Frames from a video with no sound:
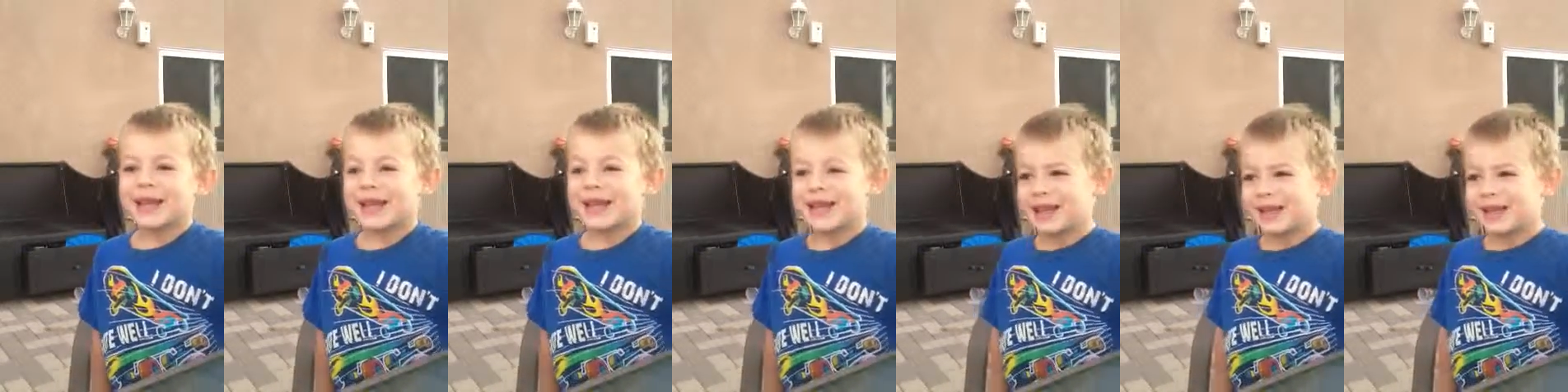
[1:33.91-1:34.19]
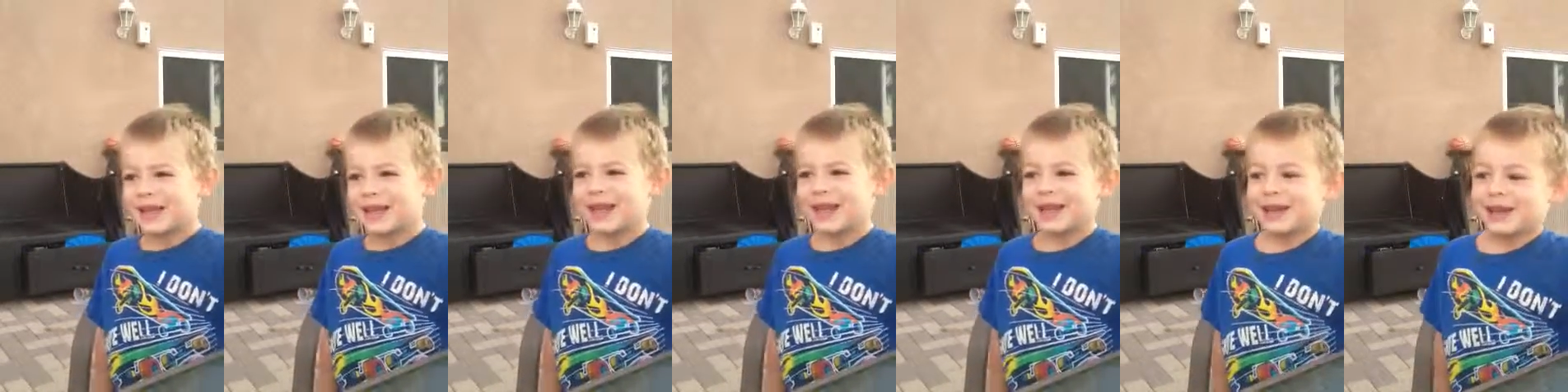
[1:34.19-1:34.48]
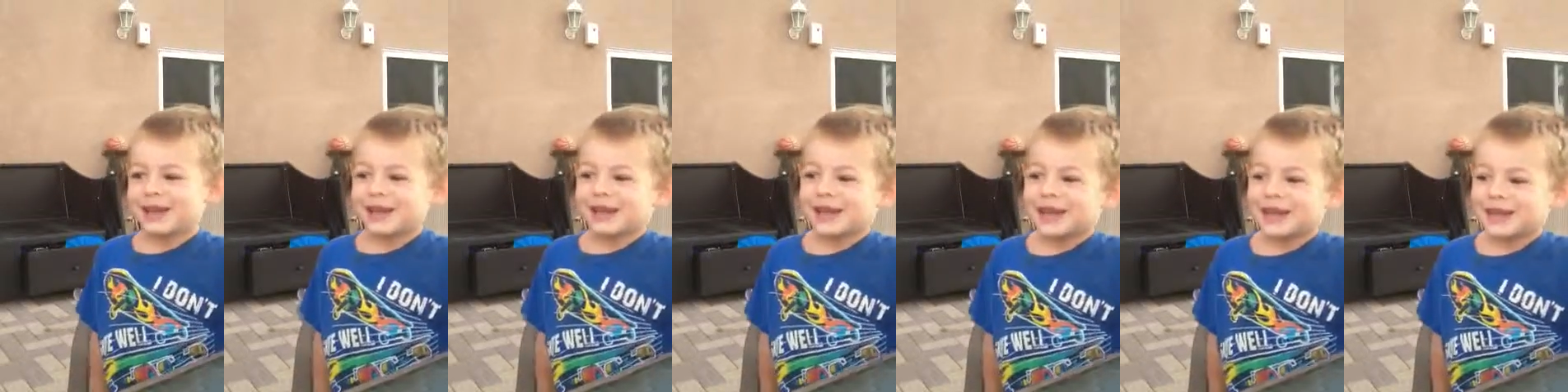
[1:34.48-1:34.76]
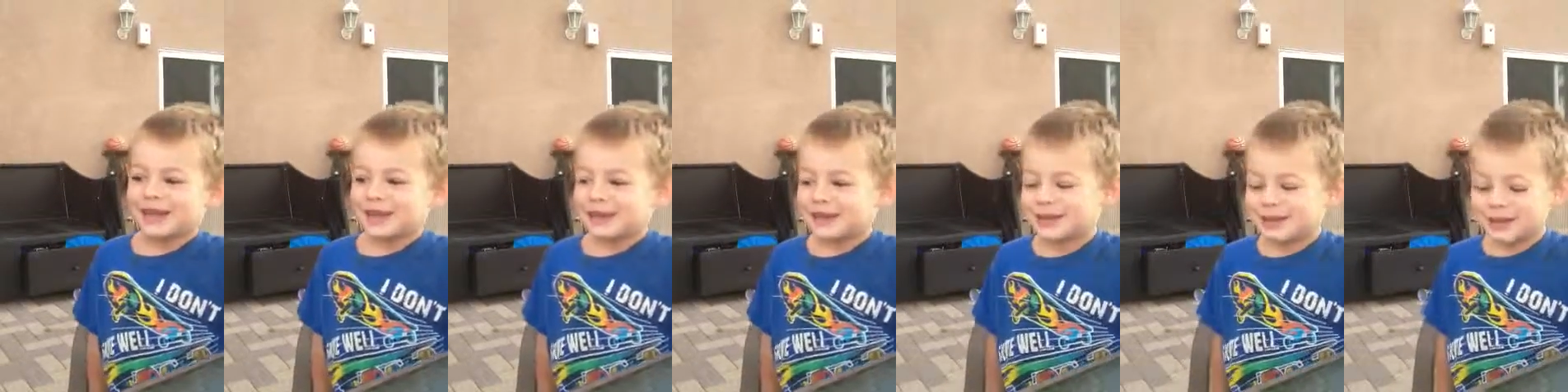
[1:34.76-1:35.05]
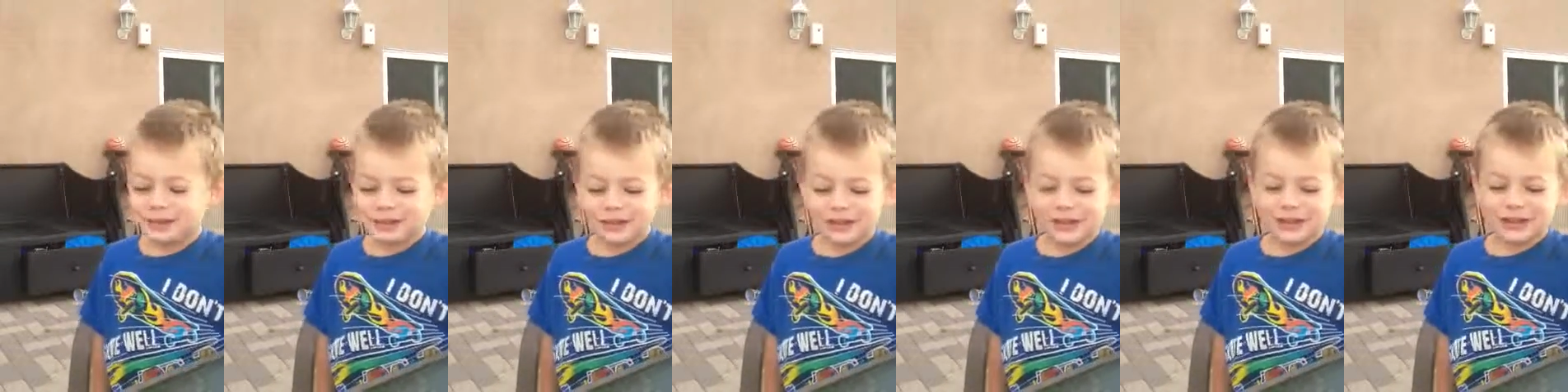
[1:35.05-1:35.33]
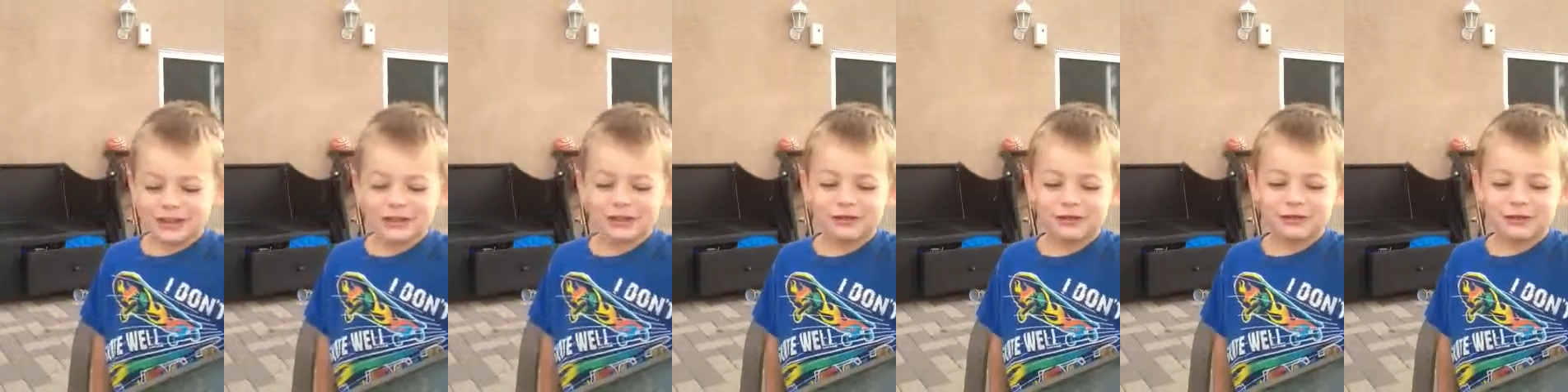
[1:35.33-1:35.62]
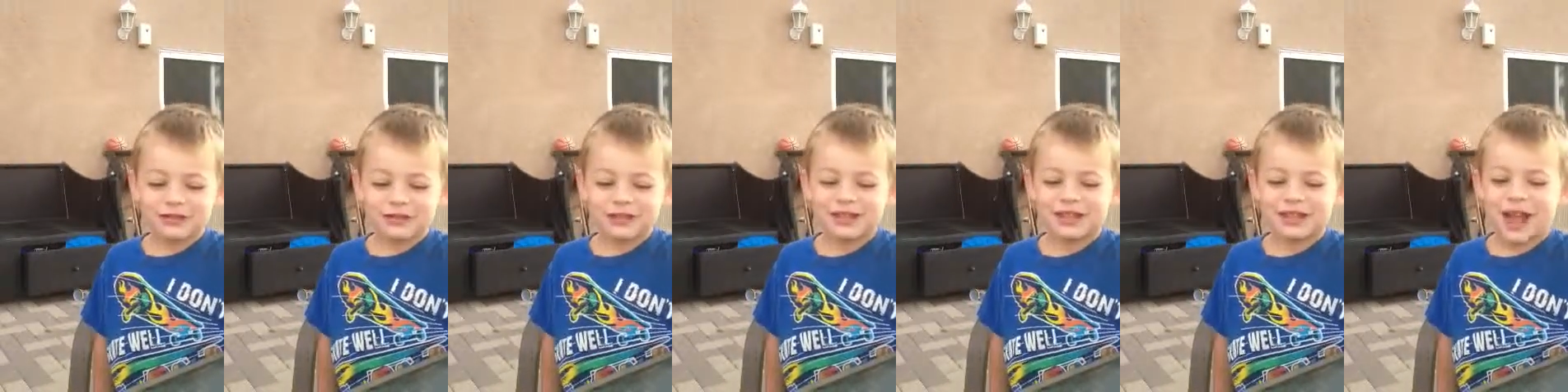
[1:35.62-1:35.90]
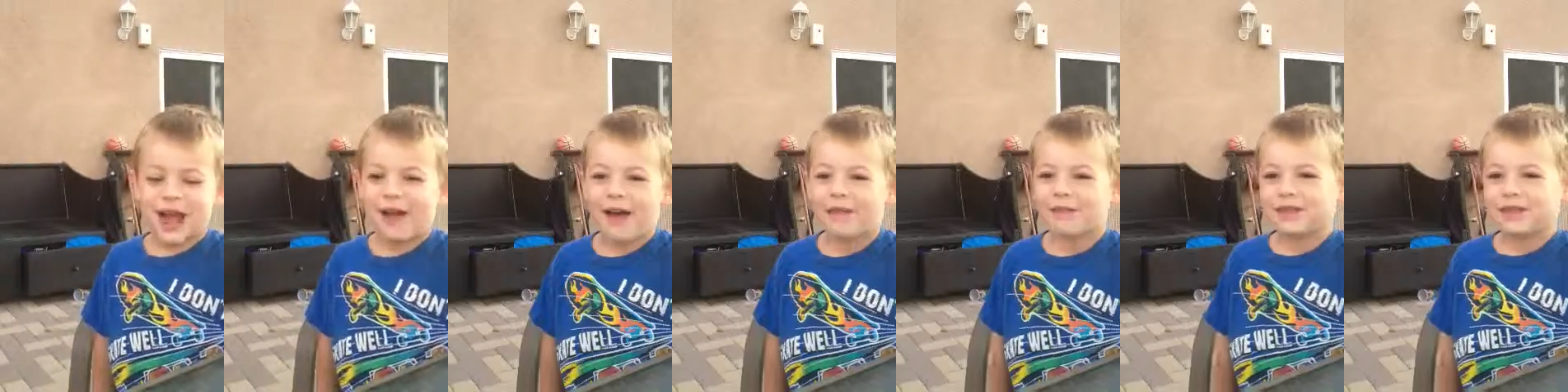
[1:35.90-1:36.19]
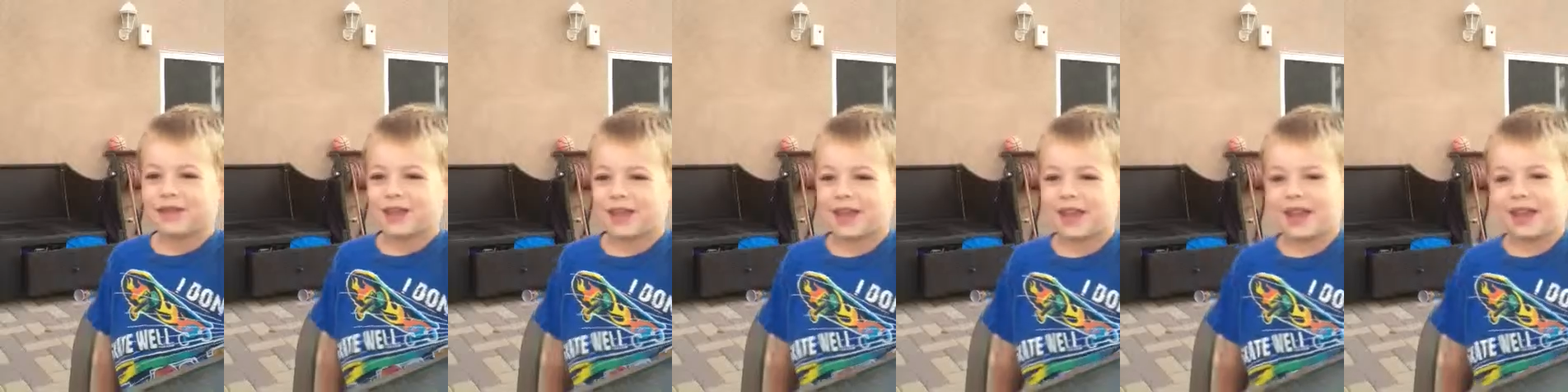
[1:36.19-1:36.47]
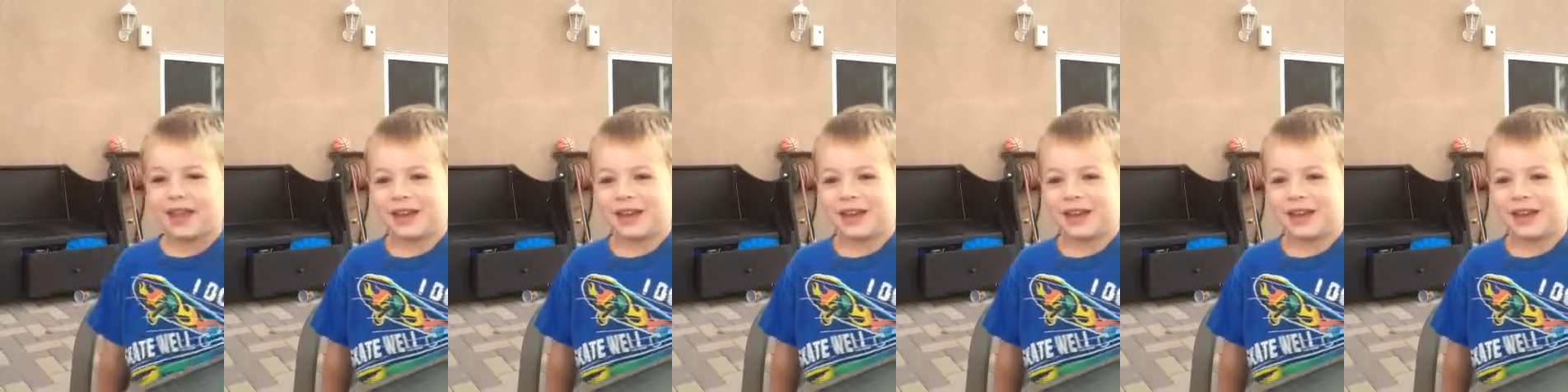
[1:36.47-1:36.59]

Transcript: he it turns into a staff again.